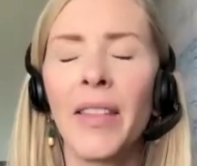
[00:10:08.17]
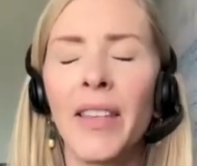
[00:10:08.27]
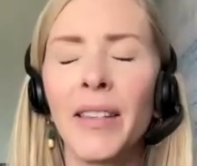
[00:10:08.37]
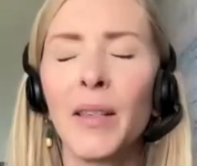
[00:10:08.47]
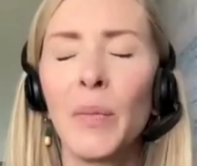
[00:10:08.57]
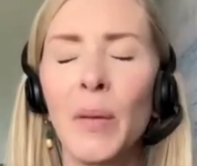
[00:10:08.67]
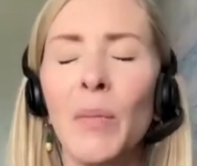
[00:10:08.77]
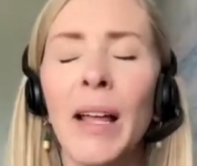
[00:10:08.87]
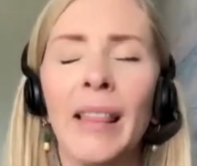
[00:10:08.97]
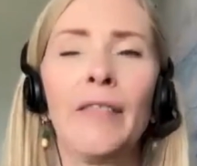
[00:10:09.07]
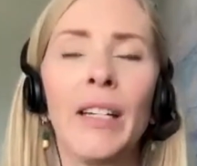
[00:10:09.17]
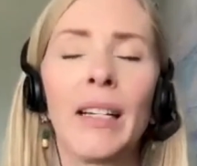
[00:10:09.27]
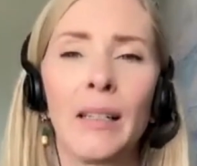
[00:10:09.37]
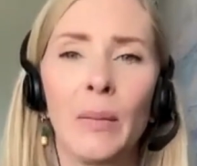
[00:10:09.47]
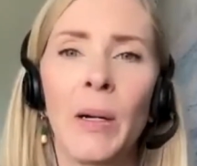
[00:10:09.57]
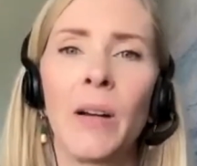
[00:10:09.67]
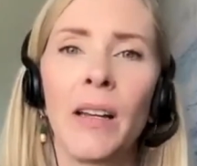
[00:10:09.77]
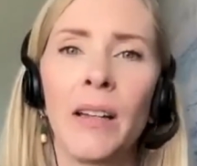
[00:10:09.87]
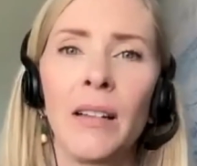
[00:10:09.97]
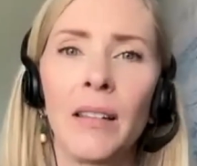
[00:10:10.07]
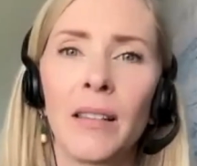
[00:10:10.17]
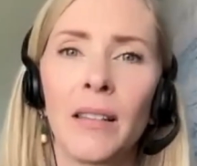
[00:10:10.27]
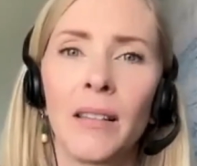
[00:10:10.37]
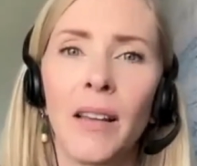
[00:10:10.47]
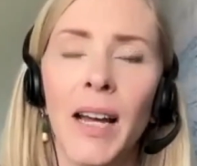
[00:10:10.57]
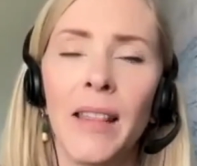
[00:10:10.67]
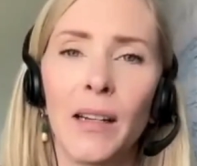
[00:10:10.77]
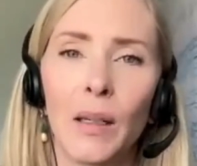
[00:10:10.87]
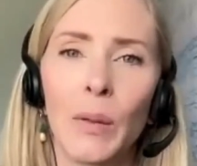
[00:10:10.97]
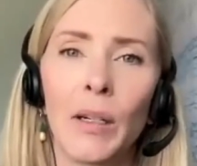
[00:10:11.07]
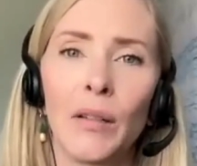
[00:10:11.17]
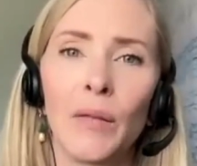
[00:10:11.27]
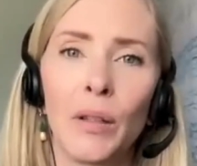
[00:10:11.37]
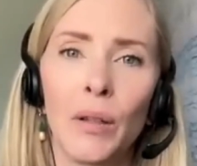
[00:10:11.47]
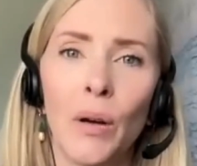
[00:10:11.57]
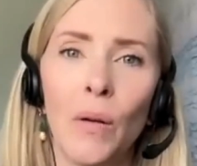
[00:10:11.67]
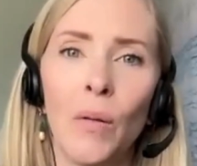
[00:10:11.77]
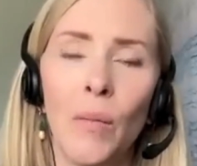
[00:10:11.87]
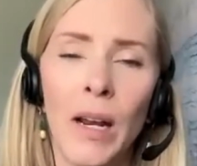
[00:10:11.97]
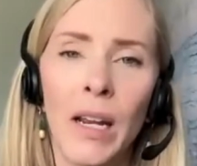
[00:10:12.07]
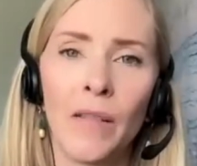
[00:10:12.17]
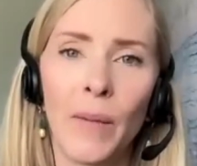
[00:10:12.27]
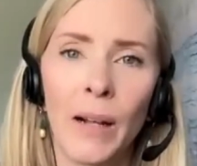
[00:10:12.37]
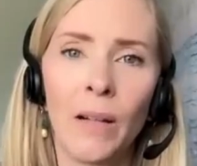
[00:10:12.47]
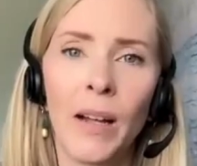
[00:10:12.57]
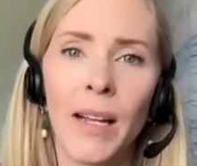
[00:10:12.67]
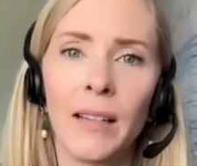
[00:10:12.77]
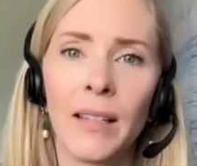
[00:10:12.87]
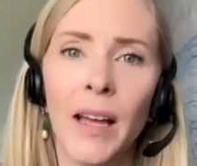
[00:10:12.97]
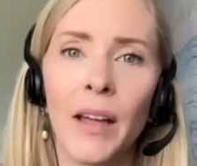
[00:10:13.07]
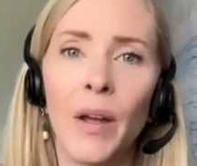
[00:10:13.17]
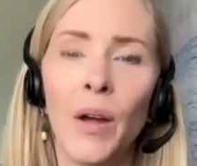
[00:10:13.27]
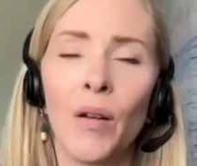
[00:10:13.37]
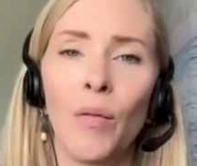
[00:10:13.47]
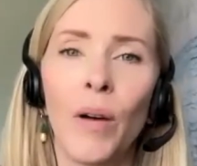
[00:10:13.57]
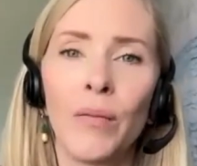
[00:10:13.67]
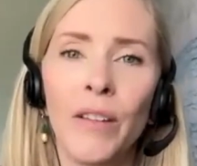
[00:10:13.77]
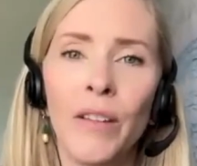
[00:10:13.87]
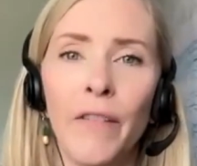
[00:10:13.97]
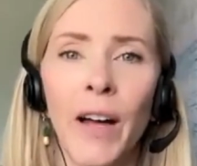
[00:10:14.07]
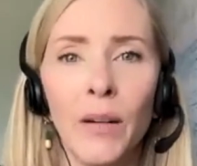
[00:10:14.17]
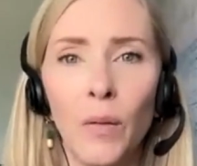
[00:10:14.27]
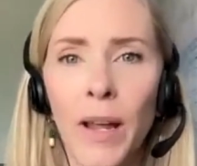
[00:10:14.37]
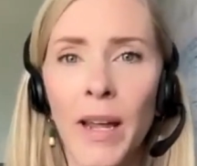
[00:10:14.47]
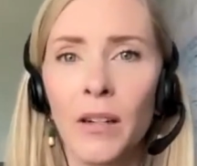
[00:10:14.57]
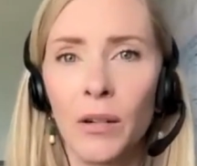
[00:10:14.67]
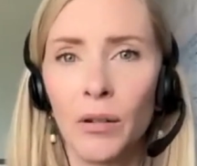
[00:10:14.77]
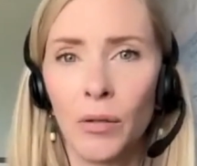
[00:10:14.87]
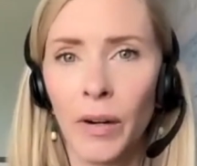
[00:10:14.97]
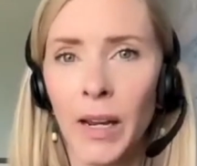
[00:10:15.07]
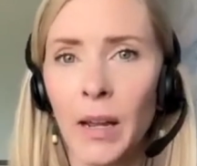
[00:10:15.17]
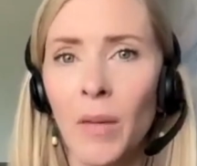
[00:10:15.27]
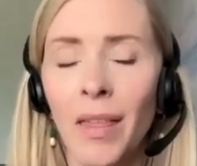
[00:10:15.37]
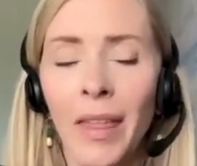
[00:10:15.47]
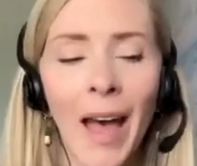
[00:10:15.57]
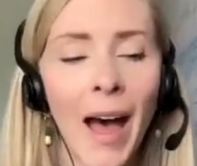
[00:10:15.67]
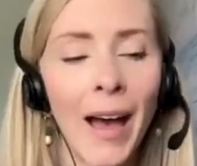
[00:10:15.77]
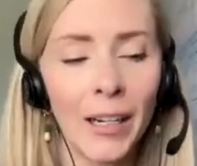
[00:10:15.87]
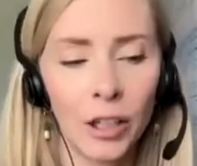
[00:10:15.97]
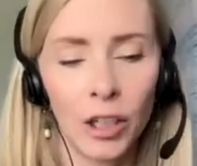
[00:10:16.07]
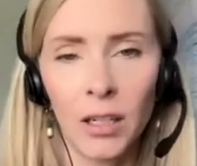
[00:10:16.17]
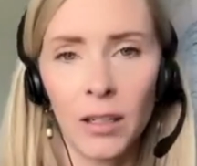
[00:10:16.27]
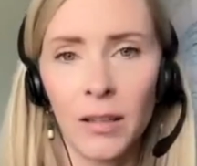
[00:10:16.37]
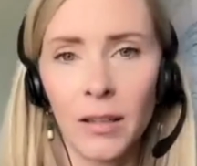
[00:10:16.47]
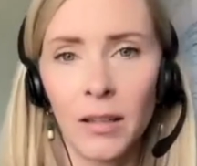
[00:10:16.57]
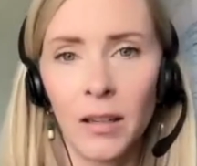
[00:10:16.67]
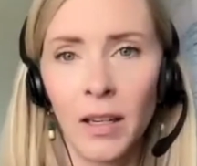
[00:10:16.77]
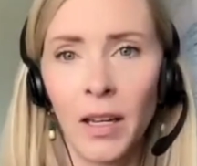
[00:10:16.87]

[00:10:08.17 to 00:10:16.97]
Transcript: this has been my lived experience and the experience of so many of my clients that when we find a way to dream, the actions